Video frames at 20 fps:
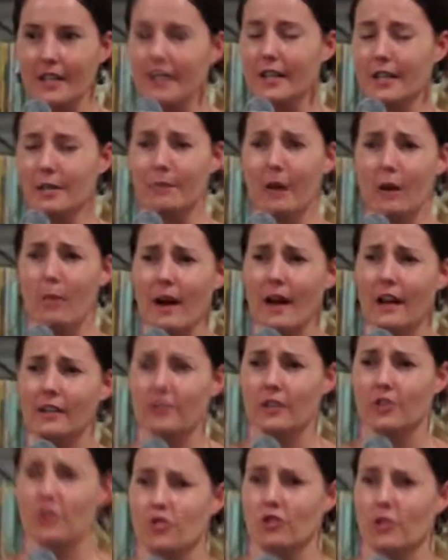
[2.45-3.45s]
in my
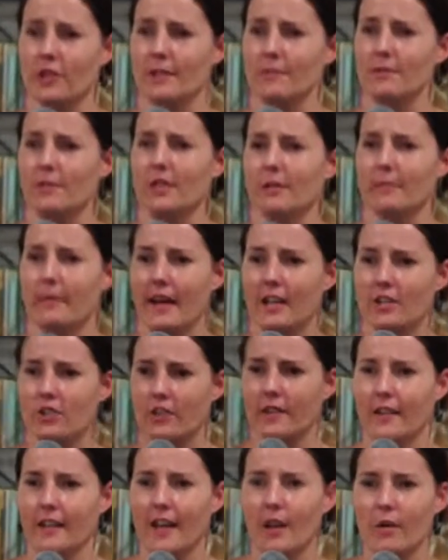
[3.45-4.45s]
wildest dreams,
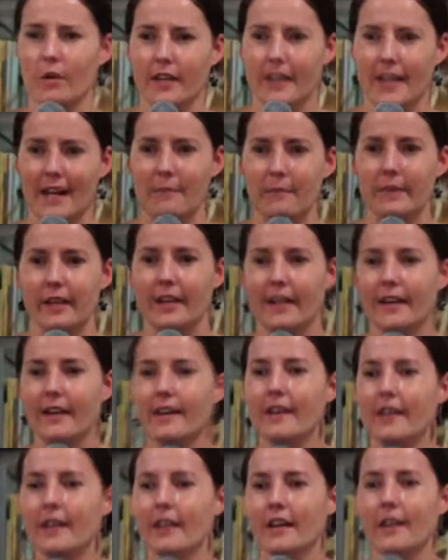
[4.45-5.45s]
imagined that I would come here
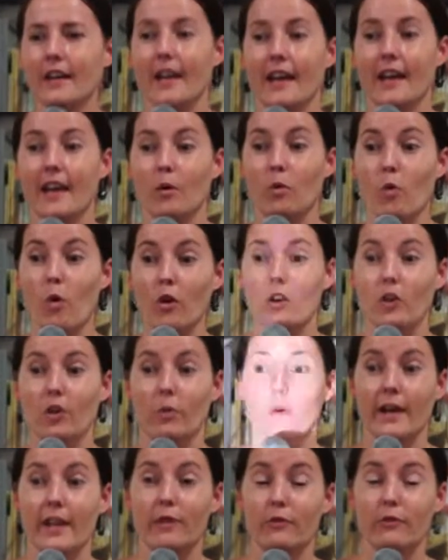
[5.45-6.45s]
and walk
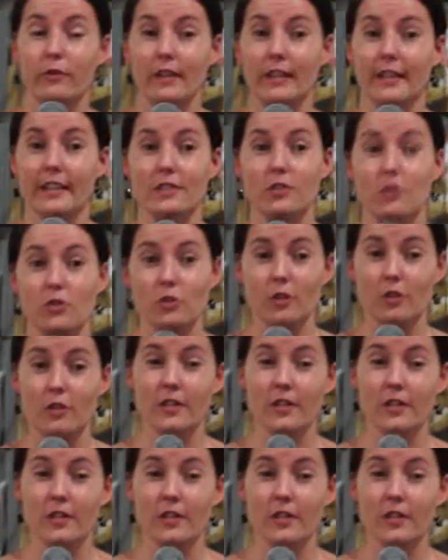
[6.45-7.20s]
away feeling so